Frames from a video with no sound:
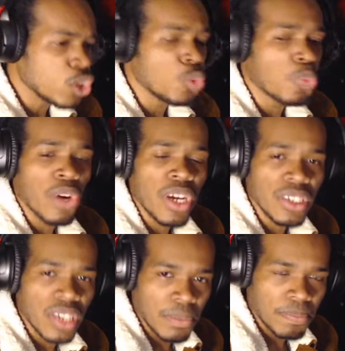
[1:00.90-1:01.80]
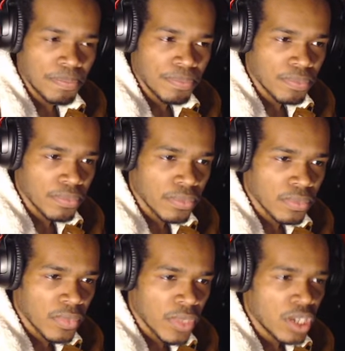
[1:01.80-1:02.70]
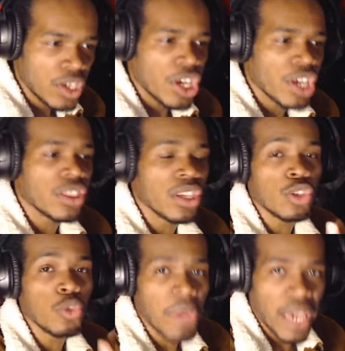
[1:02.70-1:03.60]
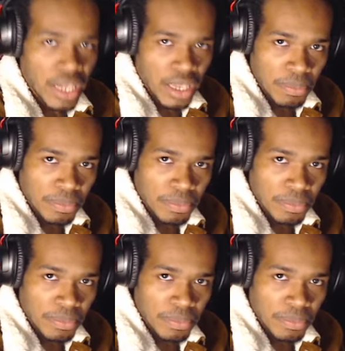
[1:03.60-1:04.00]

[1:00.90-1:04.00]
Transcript: praise him and then you ban him.